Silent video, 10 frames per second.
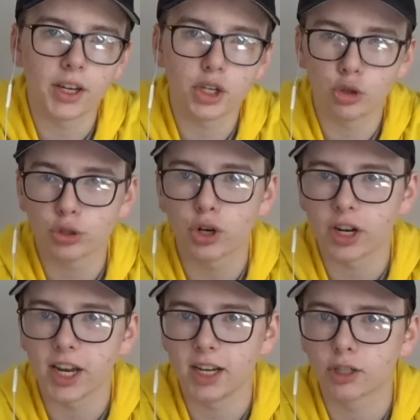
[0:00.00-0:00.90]
you'll start
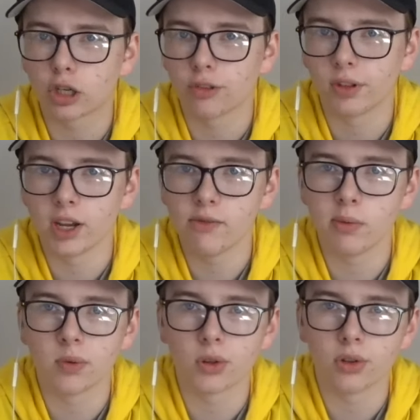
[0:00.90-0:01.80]
gaining a ton of life
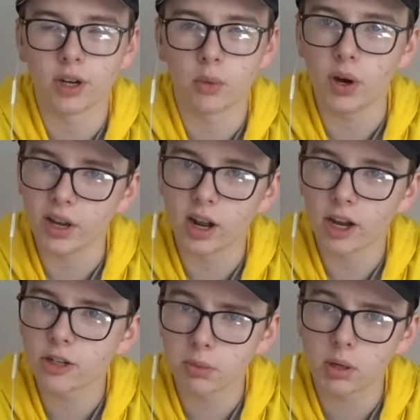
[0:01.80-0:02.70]
before they're like, wait,
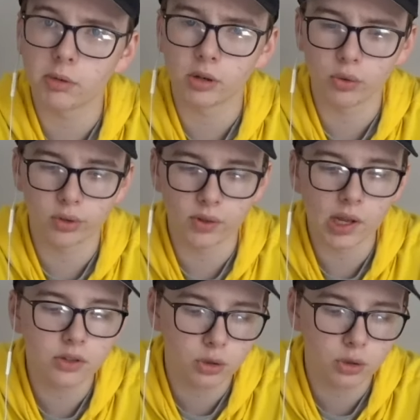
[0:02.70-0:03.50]
I should probably get rid of that.